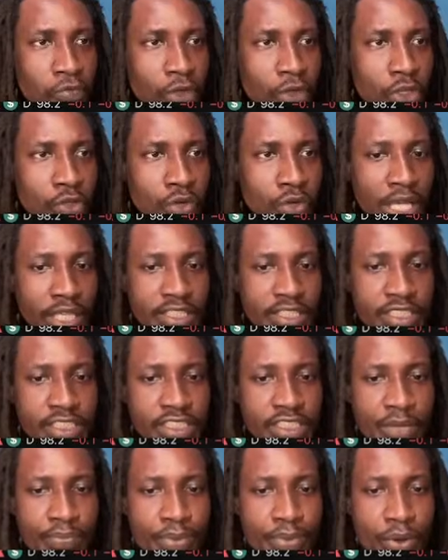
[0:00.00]

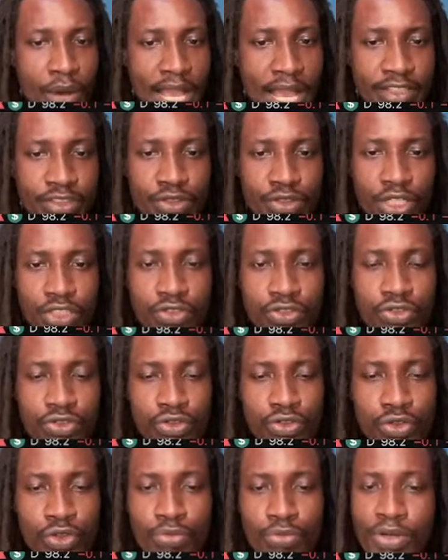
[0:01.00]
JPY is going to
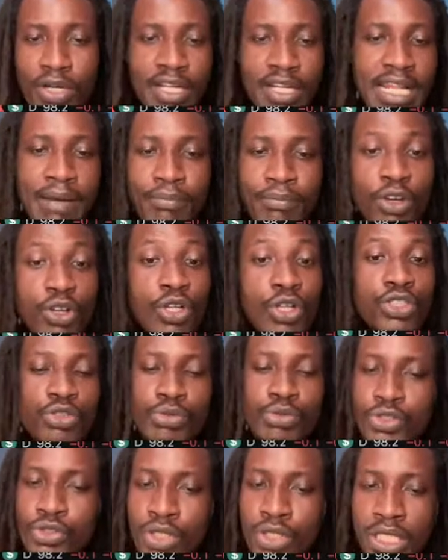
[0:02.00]
do, but I'm not going to
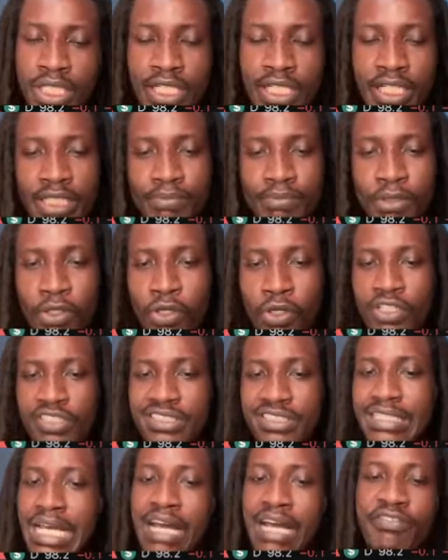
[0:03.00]
be trading it
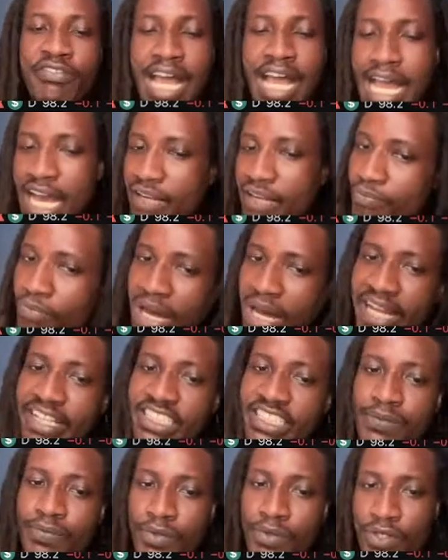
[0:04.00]
because I've had bad
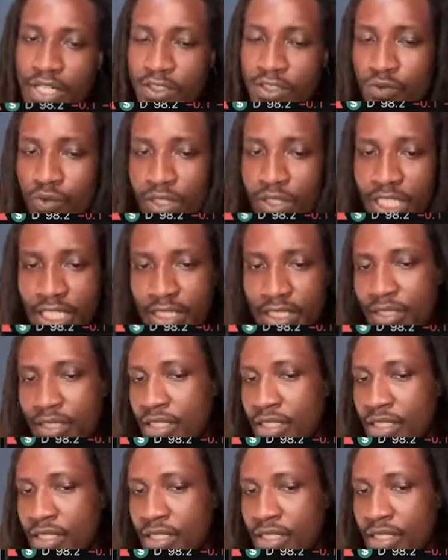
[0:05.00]
experience with it.